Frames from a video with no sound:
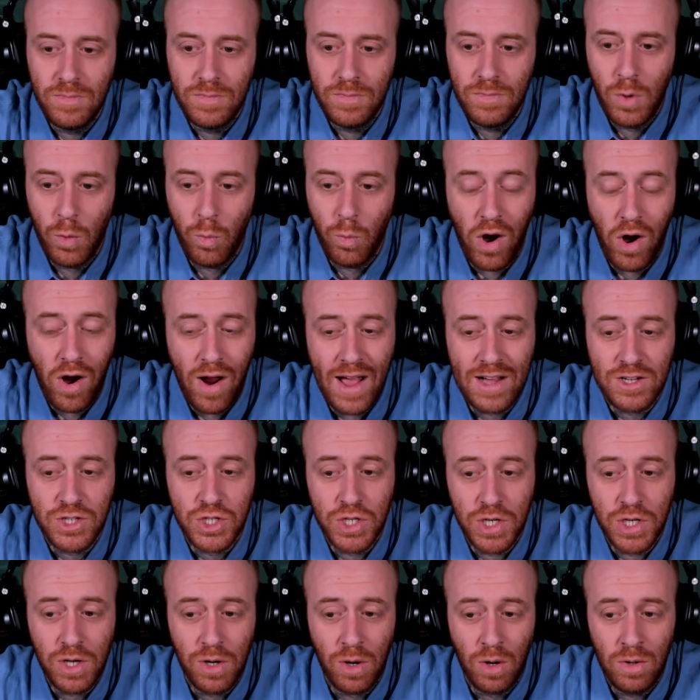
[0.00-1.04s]
Whereas
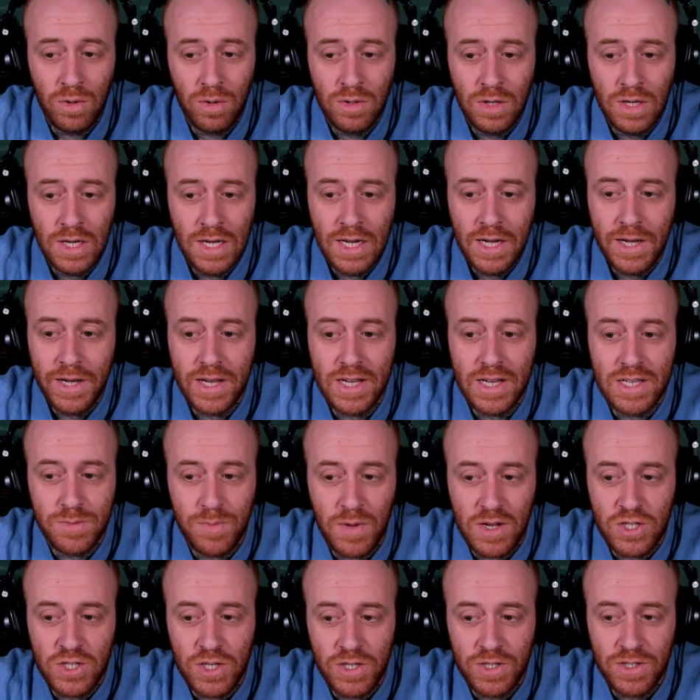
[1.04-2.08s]
Sheol is
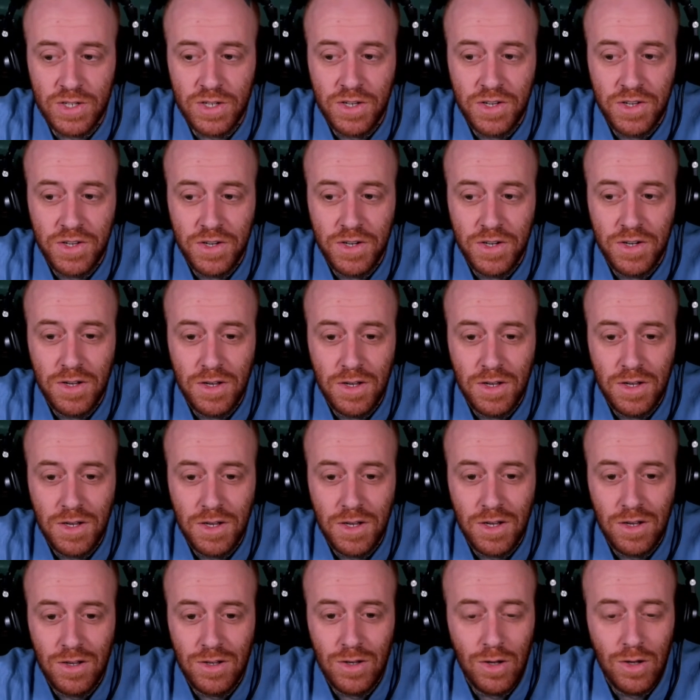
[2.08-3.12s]
mentioned
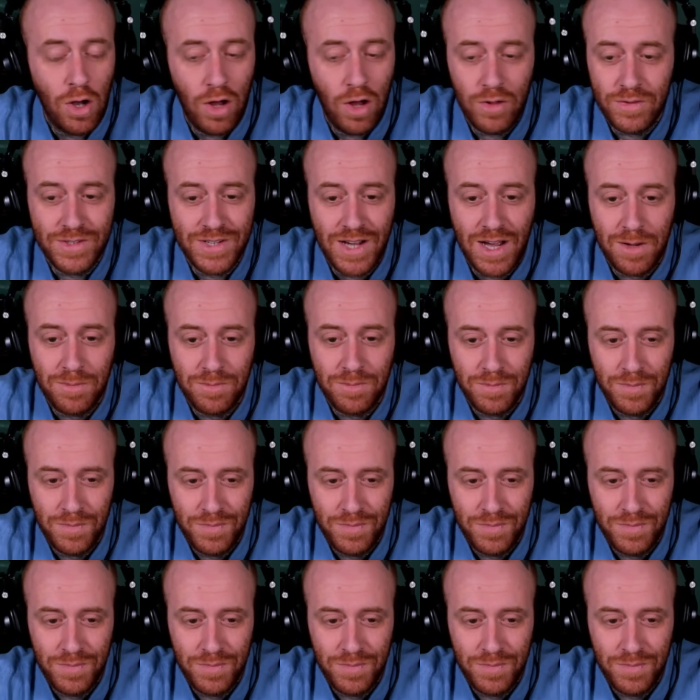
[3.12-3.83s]
all the time,